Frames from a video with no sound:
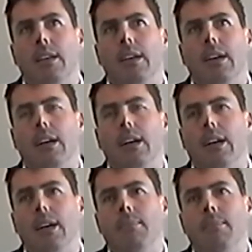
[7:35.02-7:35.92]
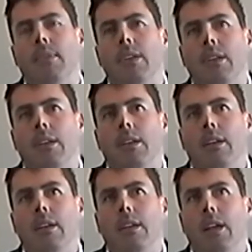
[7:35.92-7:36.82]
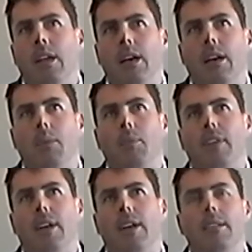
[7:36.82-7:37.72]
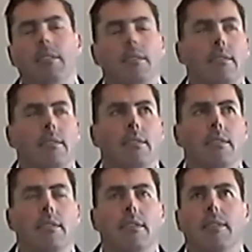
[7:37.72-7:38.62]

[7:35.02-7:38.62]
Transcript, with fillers: um, yeah, I was a, a